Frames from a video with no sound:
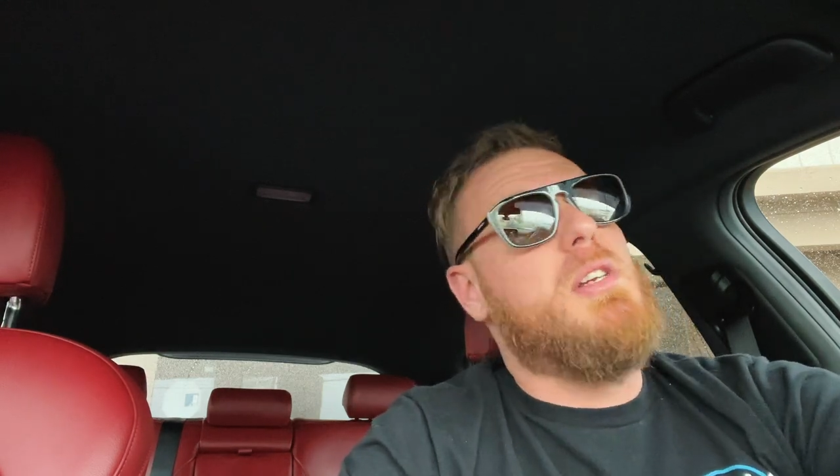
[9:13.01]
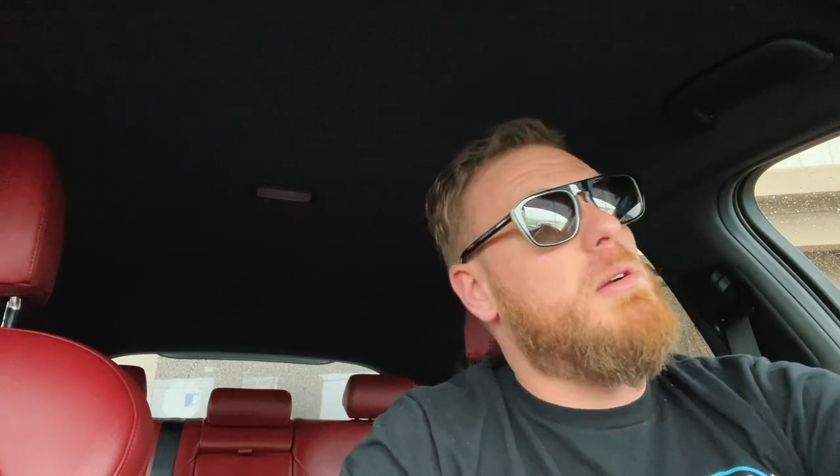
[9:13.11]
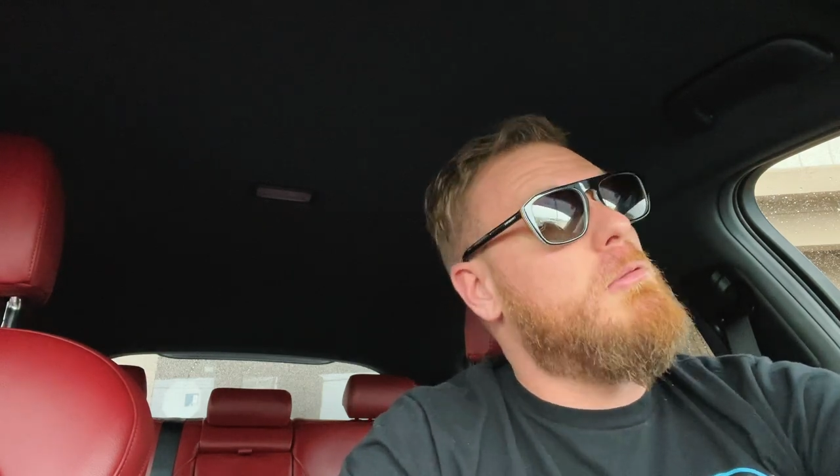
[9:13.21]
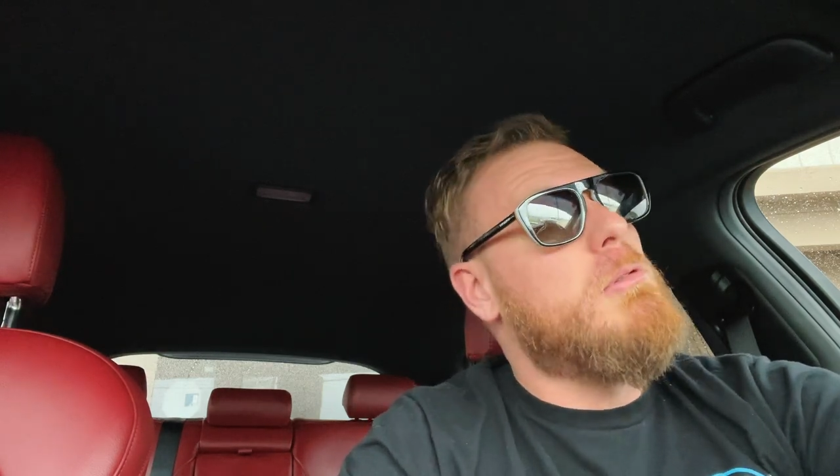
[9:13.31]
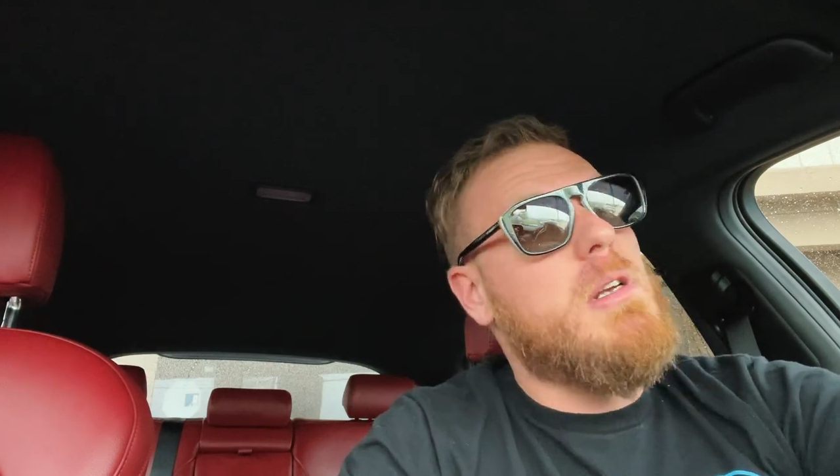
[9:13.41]
I
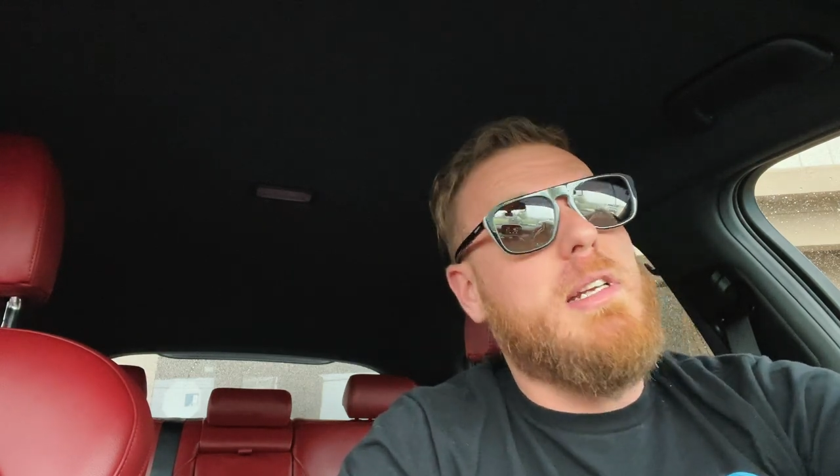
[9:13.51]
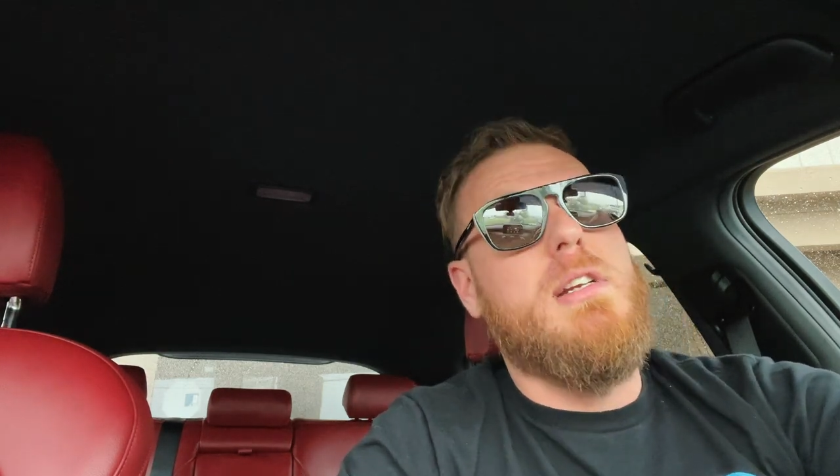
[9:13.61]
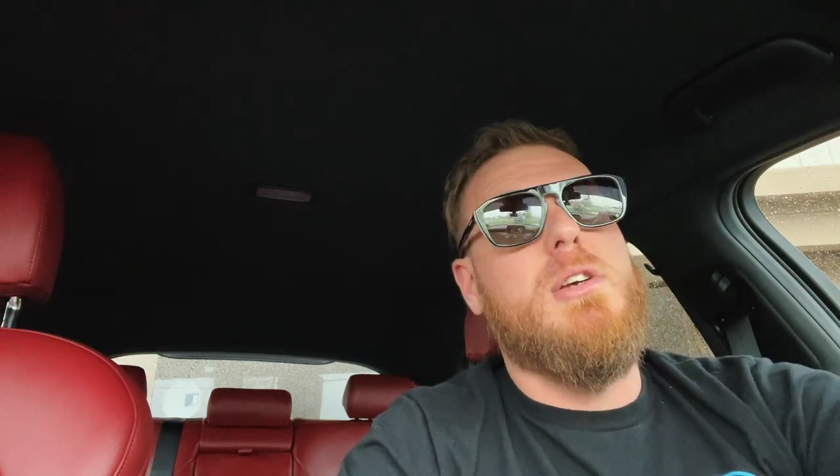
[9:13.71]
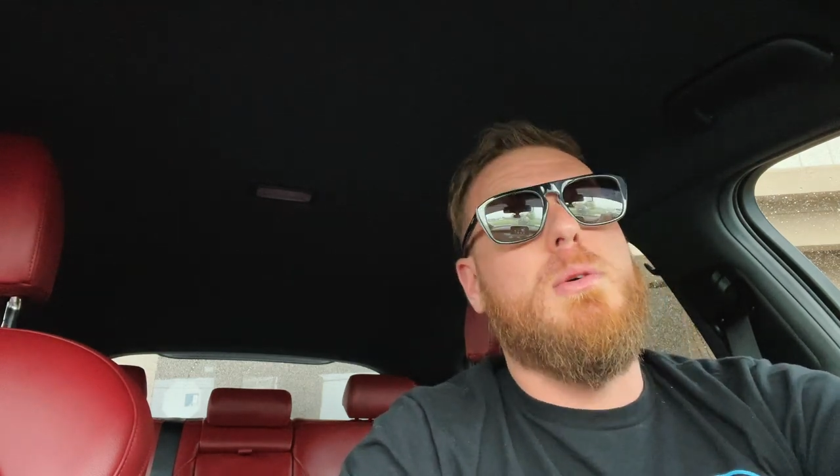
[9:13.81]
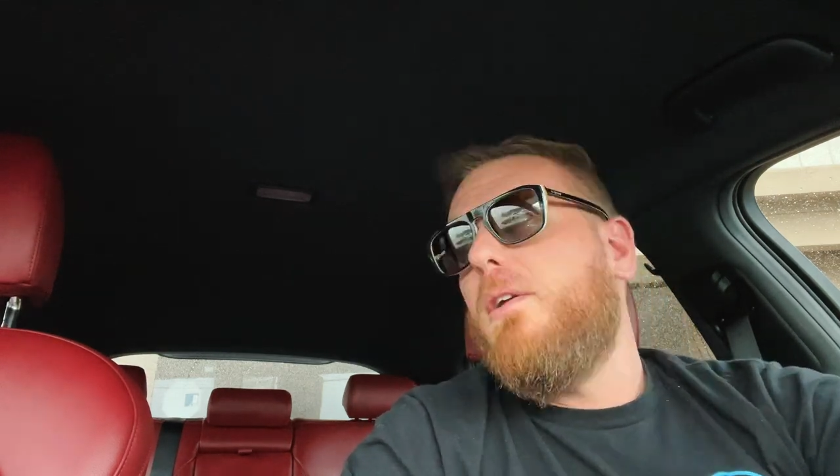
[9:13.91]
really
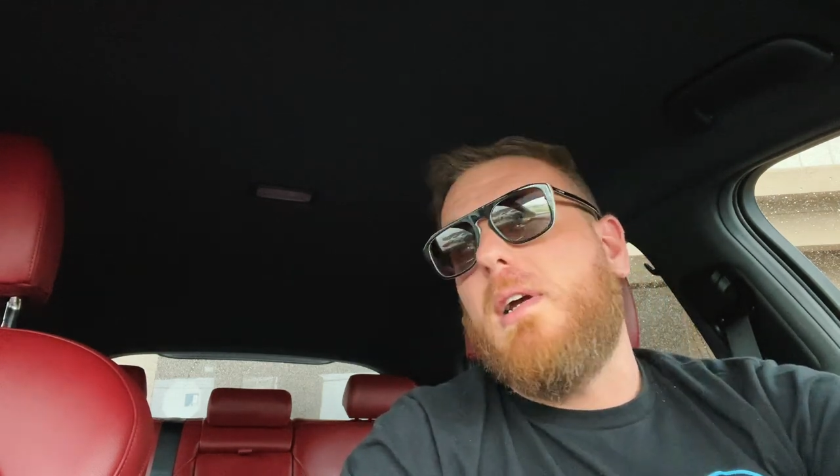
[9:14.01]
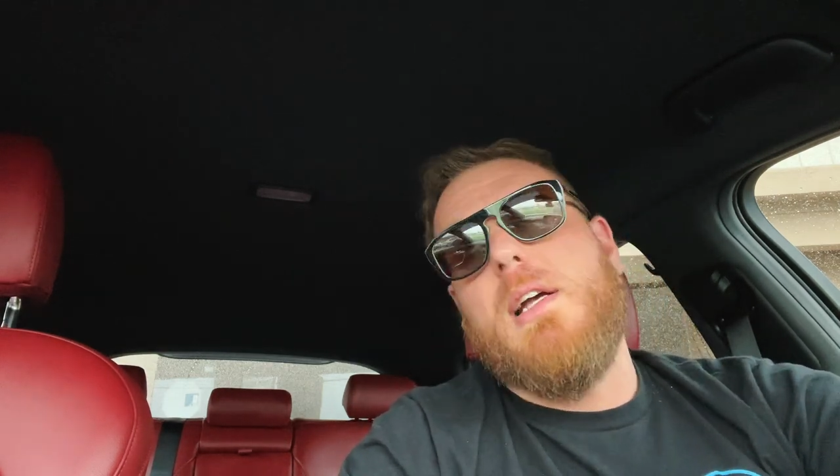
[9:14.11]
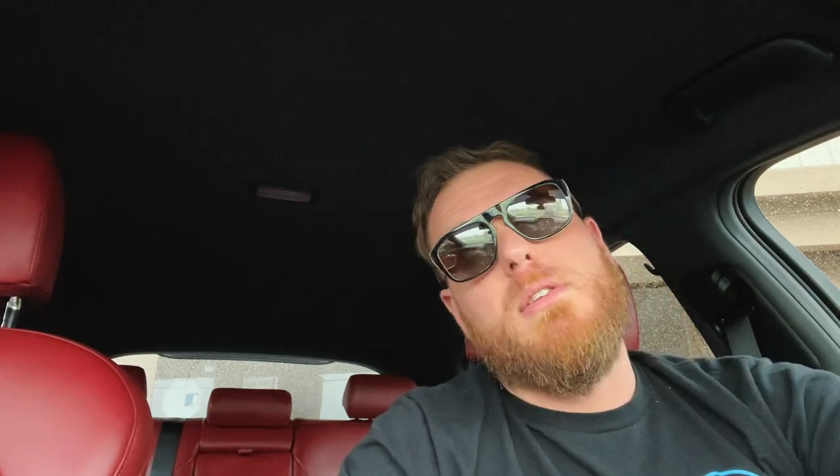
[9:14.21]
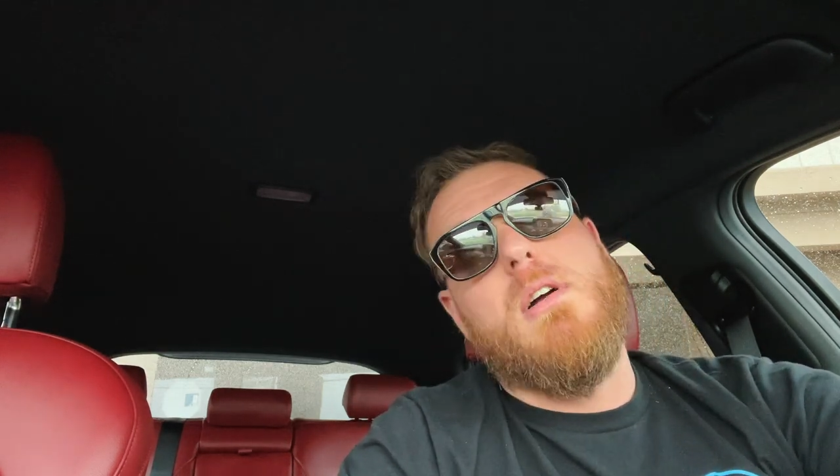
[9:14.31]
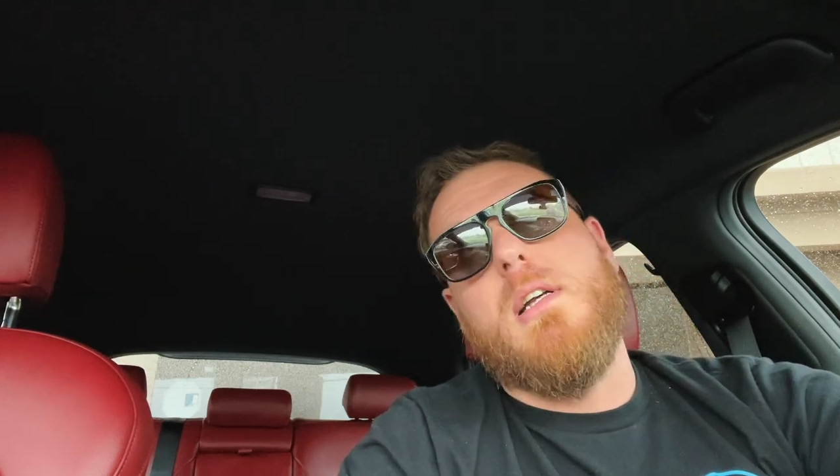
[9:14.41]
do. You
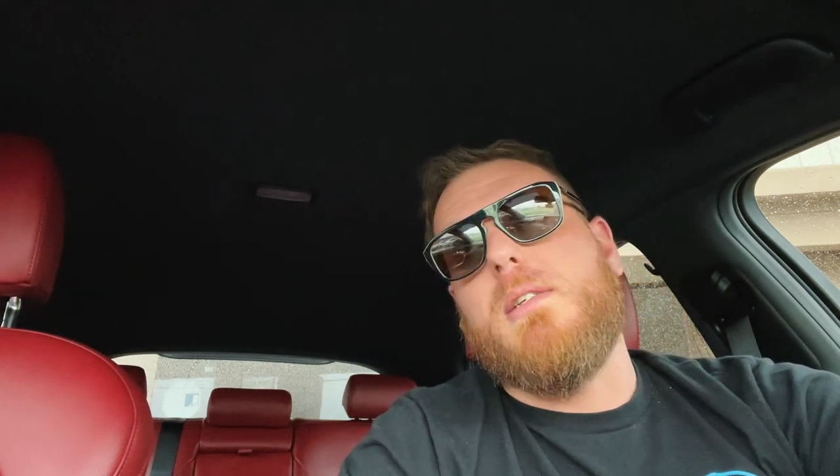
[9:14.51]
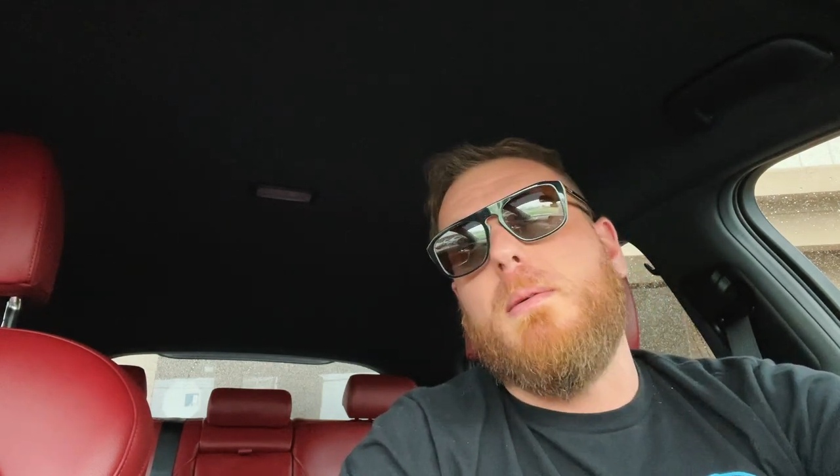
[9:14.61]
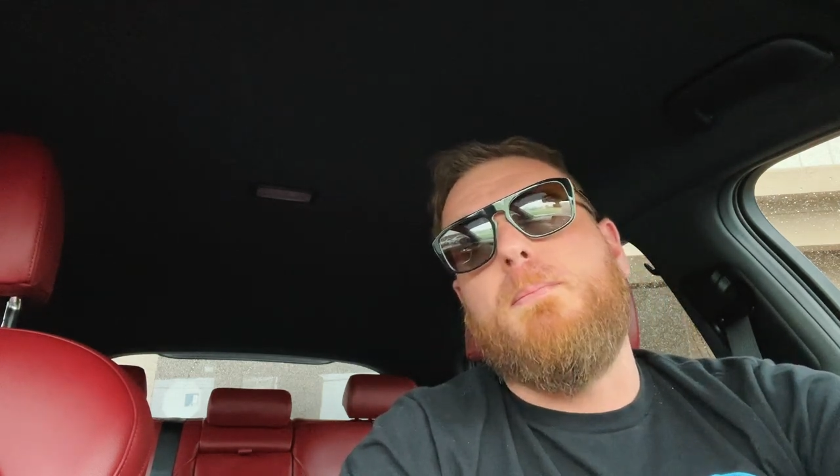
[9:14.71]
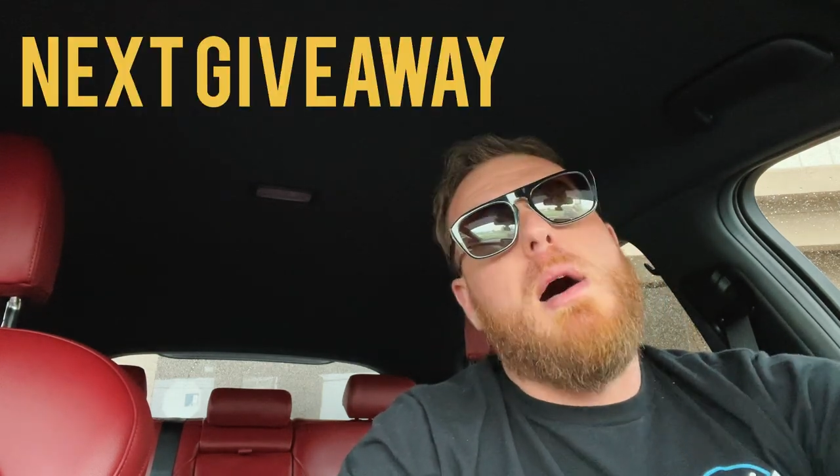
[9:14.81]
guys are awesome.